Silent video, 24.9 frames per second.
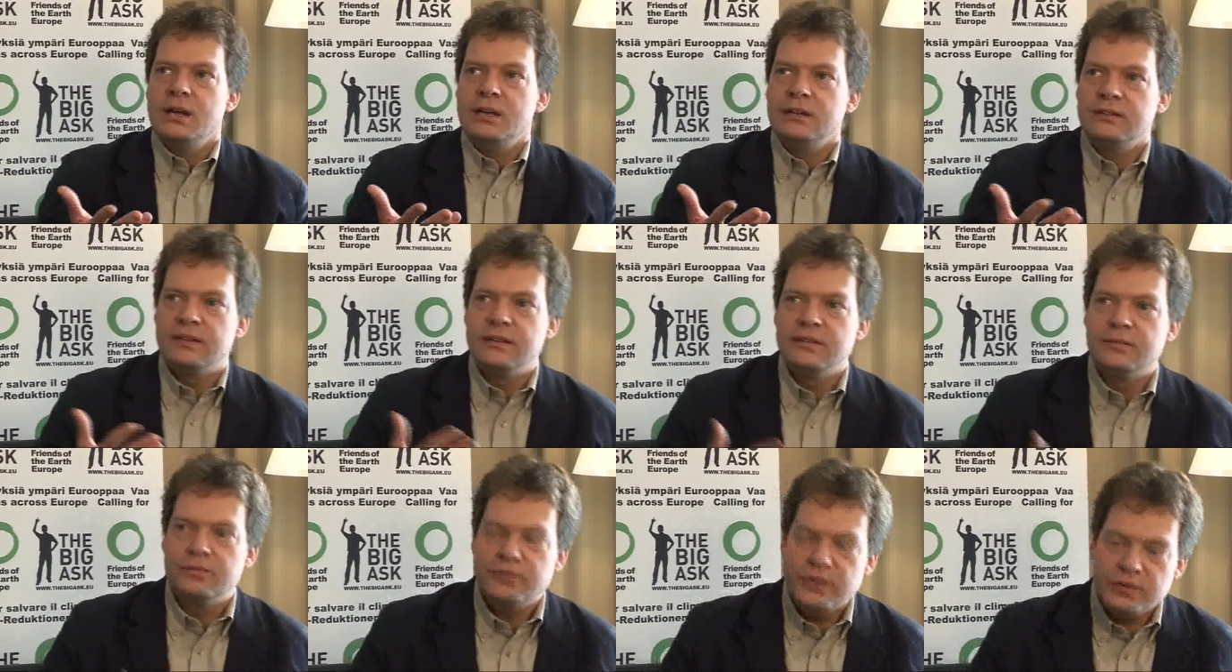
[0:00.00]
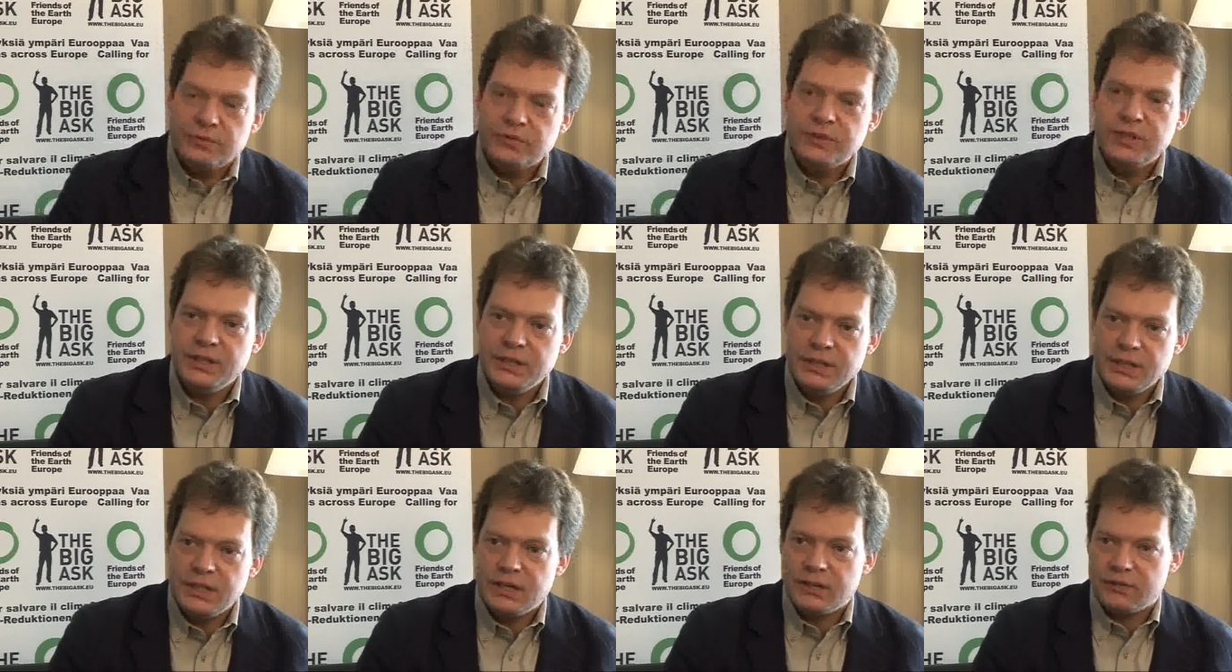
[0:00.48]
since
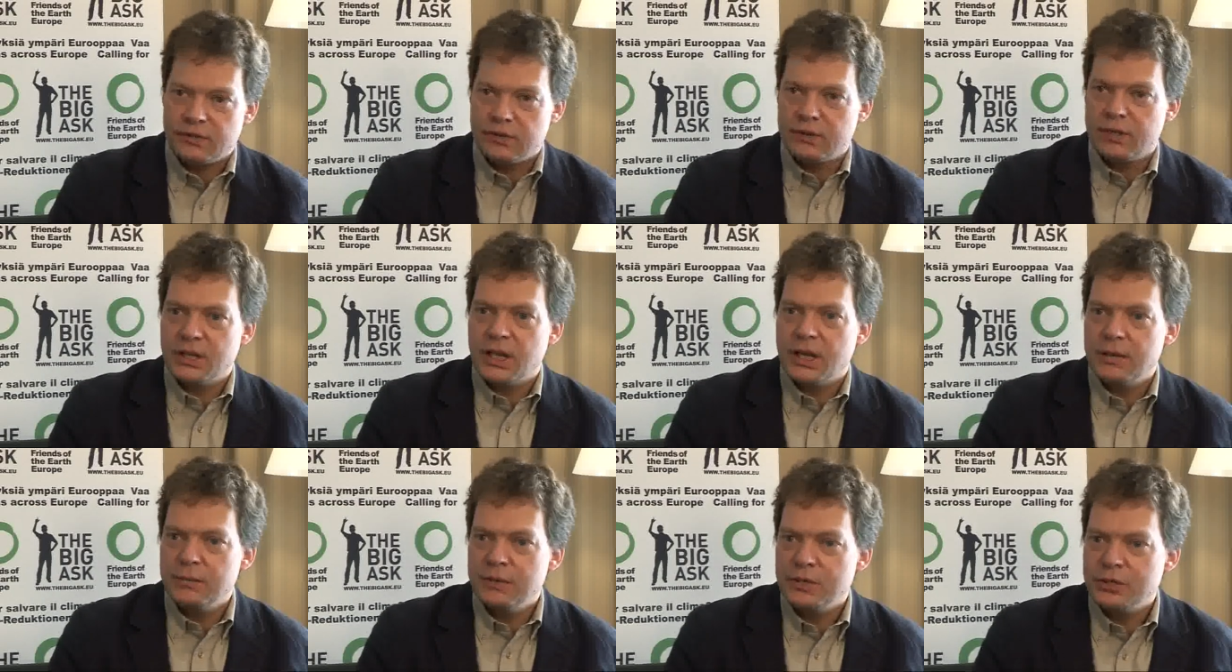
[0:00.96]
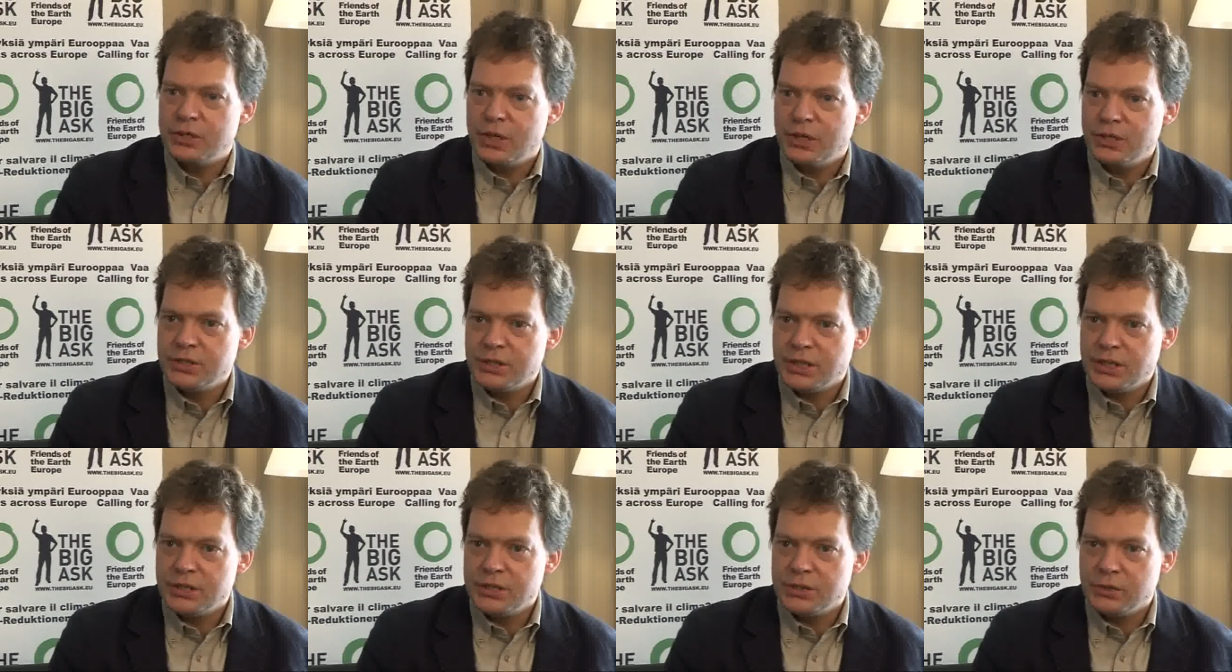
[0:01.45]
15 years on climate change
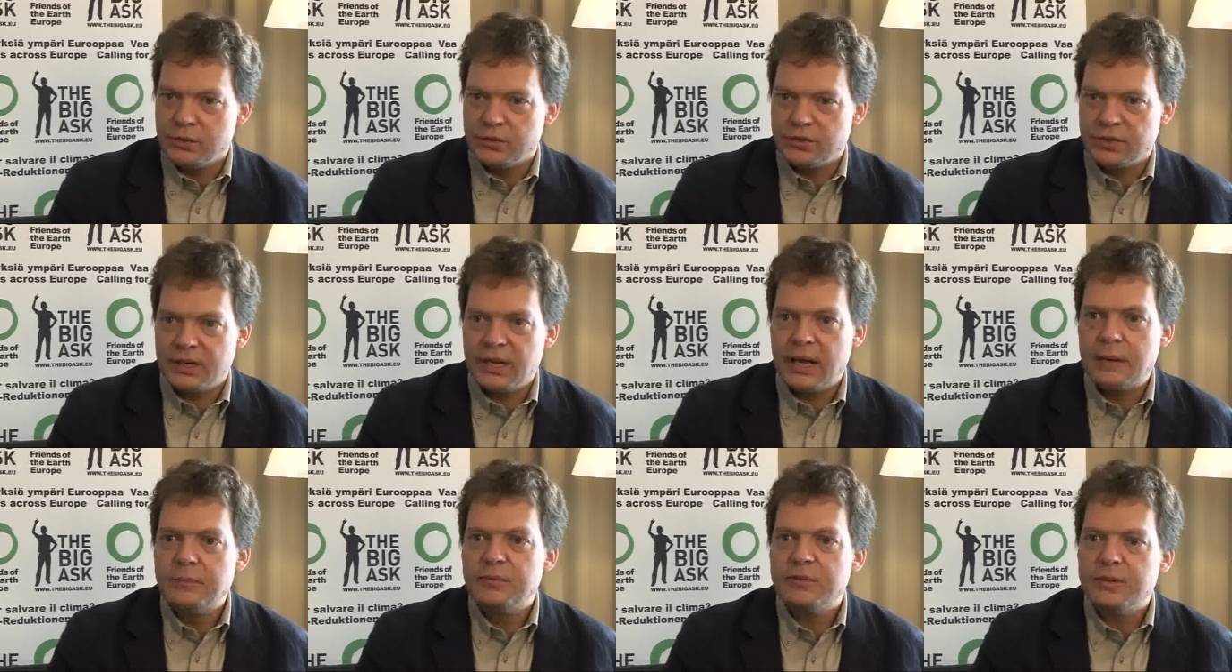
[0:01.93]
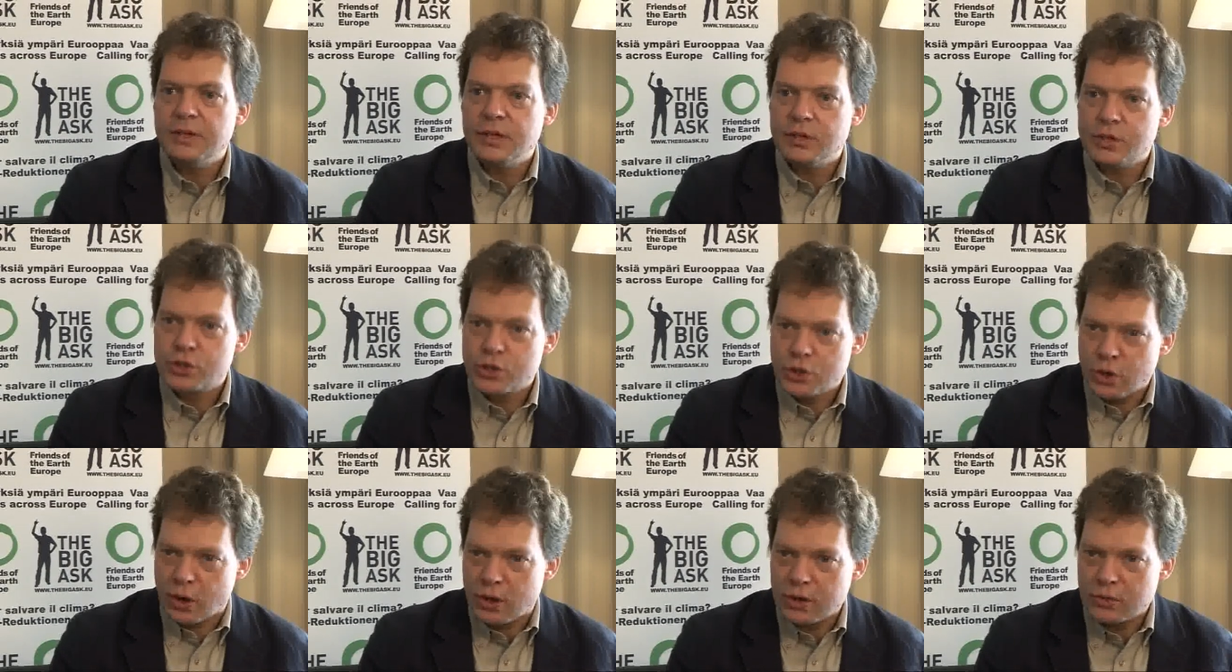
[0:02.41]
issues, and I'm still
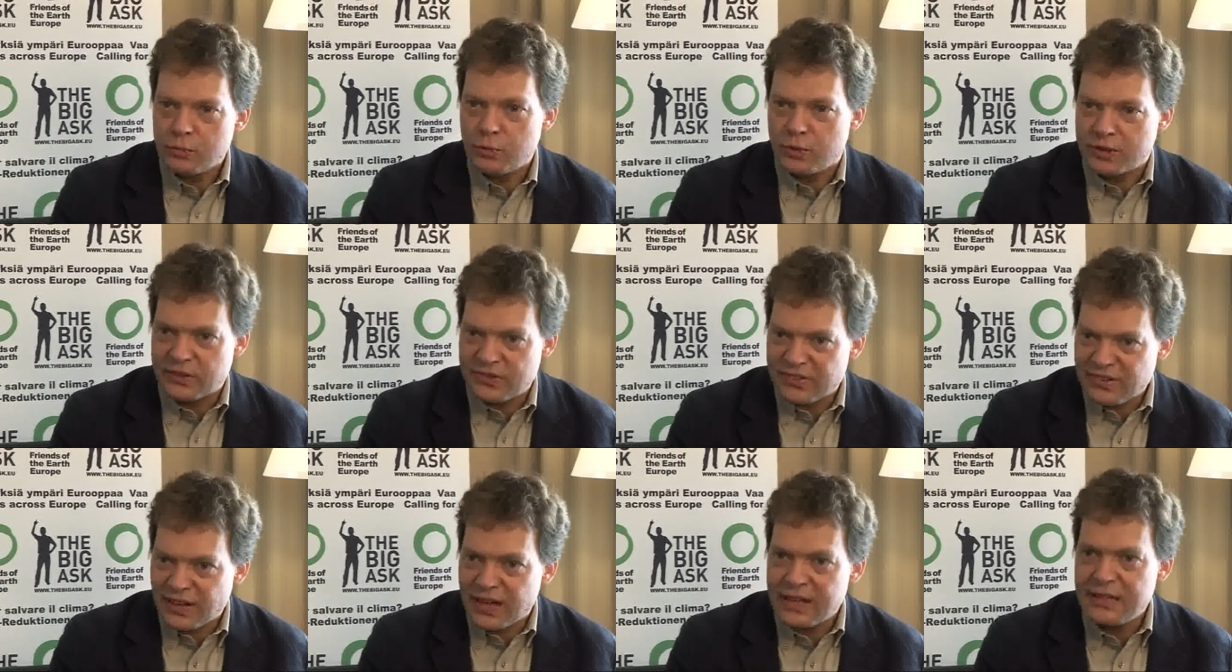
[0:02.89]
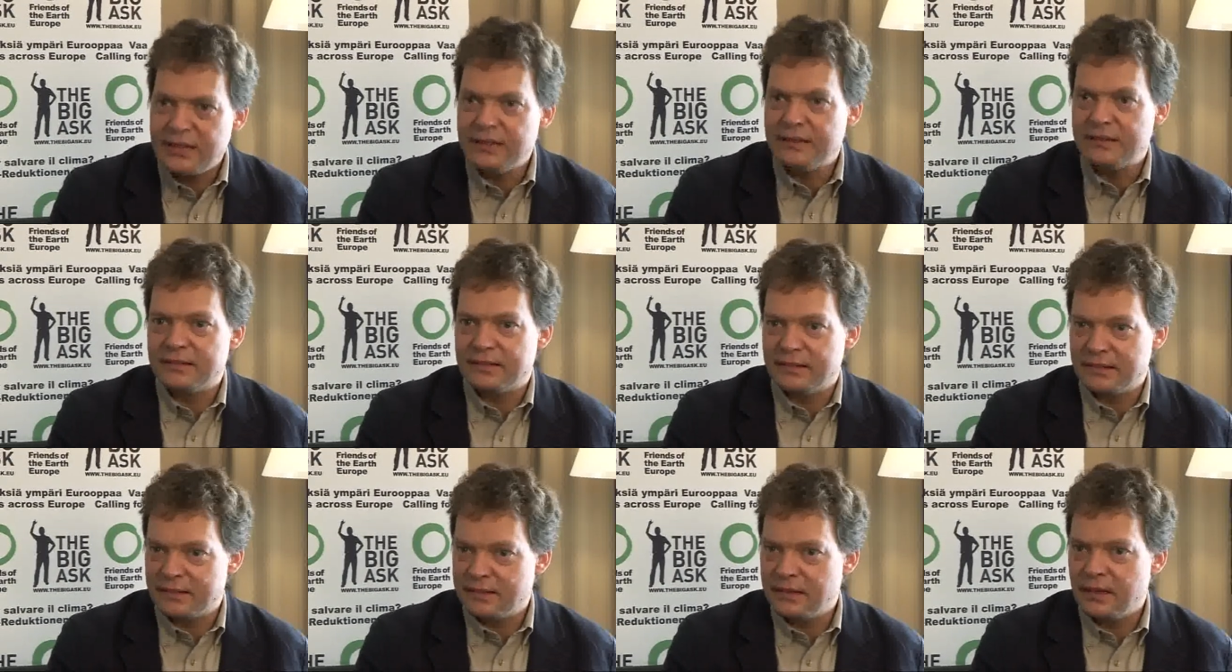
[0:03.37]
shocked what science
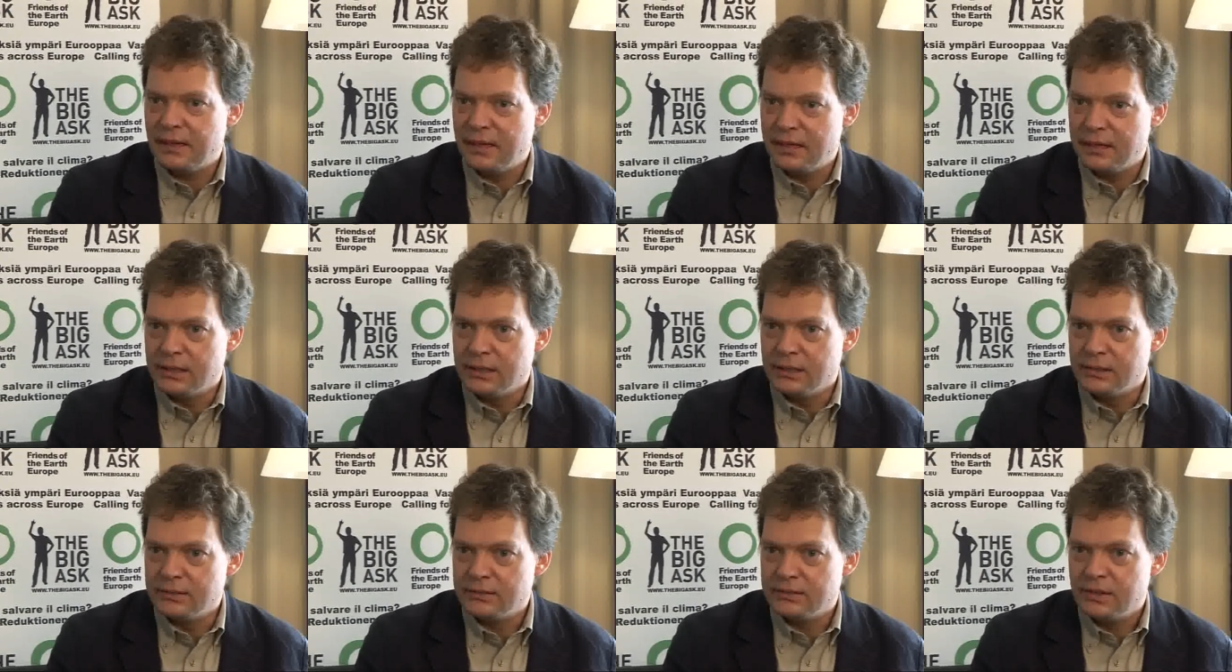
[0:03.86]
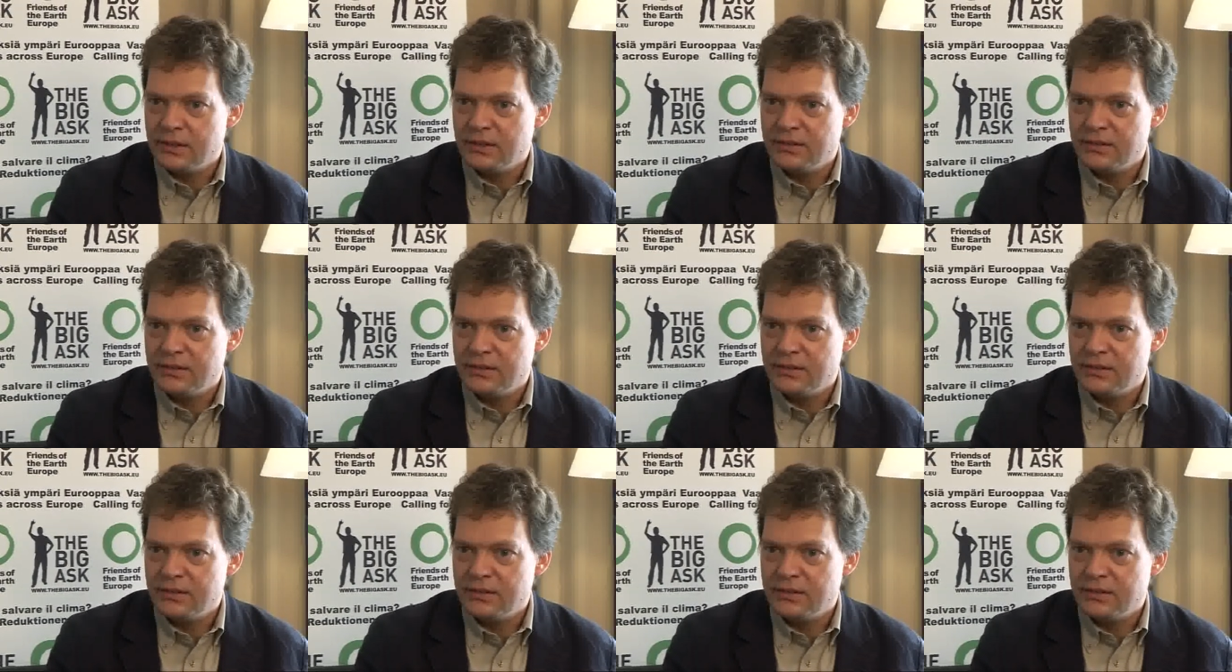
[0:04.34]
is telling us.